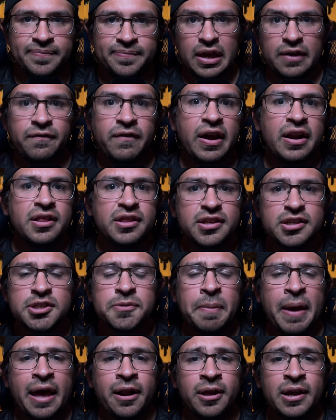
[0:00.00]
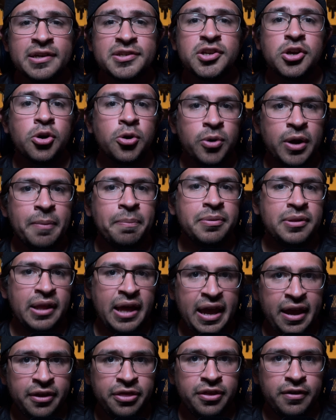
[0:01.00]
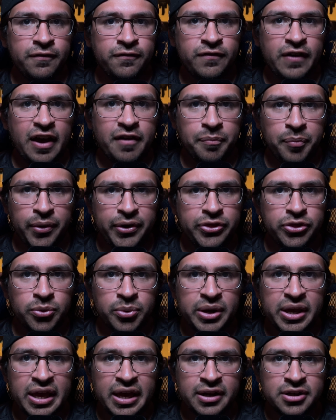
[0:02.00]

And finally, this paddle has a grip length of 5.3